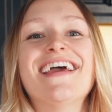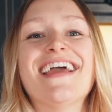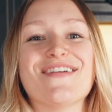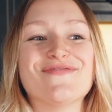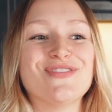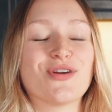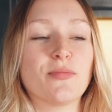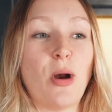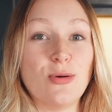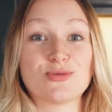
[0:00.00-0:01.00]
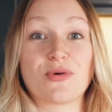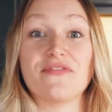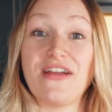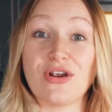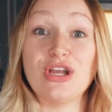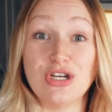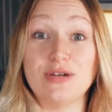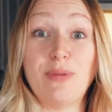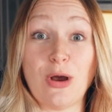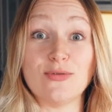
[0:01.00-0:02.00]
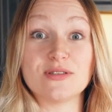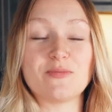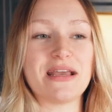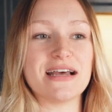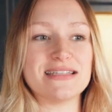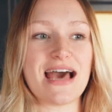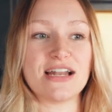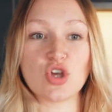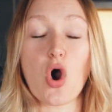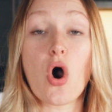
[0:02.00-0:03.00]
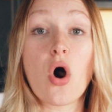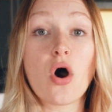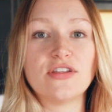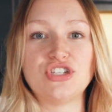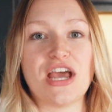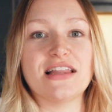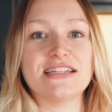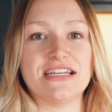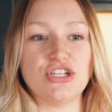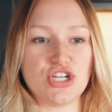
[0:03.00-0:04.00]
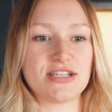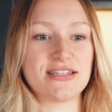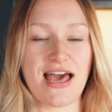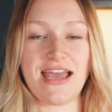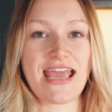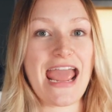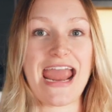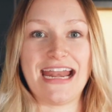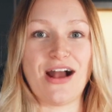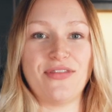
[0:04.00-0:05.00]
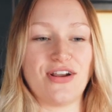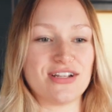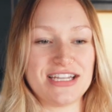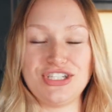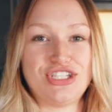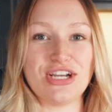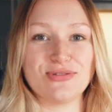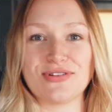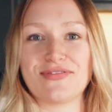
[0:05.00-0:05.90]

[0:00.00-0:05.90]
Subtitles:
if your bones were very good bones, because that is all the gelatin just like hanging out in there. It's like jiggles